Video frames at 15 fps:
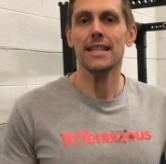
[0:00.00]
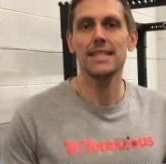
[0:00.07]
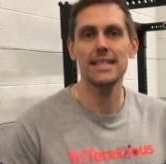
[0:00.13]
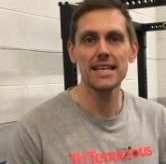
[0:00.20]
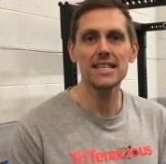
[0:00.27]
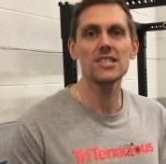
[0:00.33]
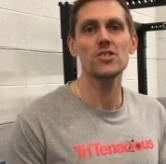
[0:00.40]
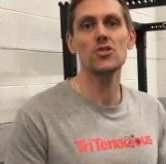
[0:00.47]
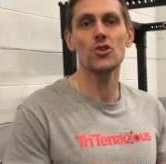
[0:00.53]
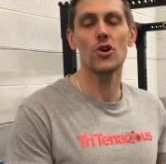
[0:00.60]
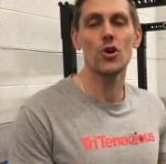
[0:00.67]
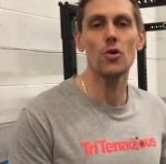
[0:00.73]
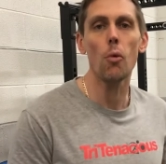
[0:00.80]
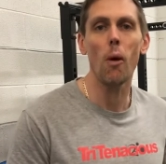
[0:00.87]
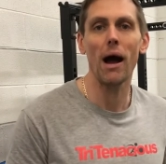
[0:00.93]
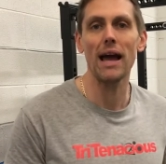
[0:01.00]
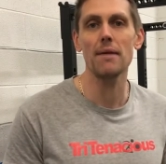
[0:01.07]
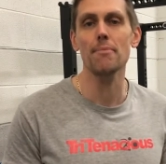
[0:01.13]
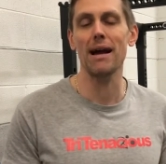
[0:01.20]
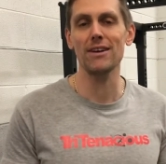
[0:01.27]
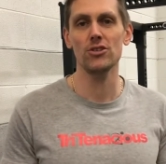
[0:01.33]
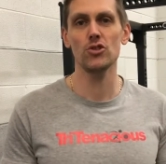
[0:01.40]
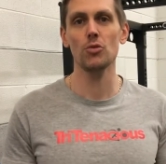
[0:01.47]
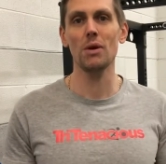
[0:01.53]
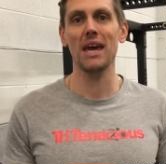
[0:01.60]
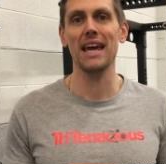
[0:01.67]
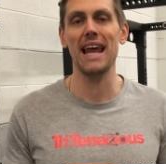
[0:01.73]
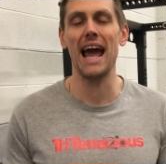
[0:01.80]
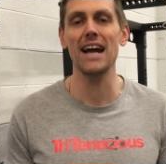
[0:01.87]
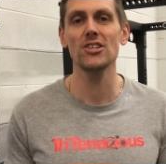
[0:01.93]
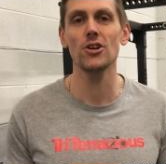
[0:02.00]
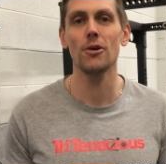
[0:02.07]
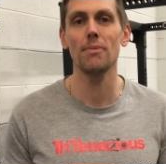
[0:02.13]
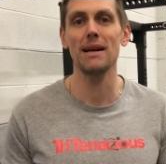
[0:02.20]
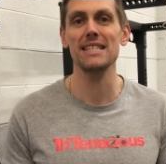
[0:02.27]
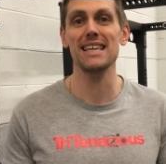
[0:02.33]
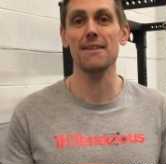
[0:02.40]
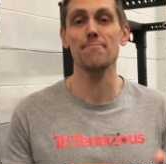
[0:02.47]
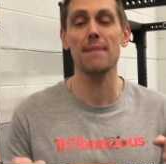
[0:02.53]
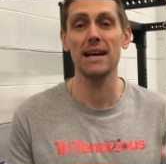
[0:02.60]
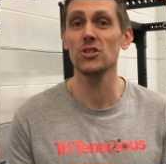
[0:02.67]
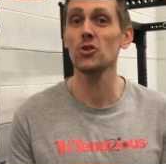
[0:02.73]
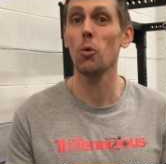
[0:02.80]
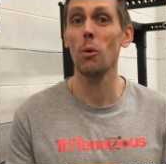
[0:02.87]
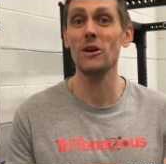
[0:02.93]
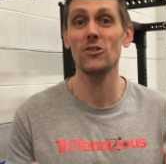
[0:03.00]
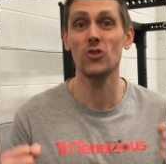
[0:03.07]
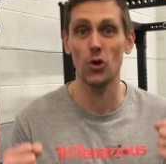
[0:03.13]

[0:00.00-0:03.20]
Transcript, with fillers: this new way makes sure we can hedge our bets and make sure we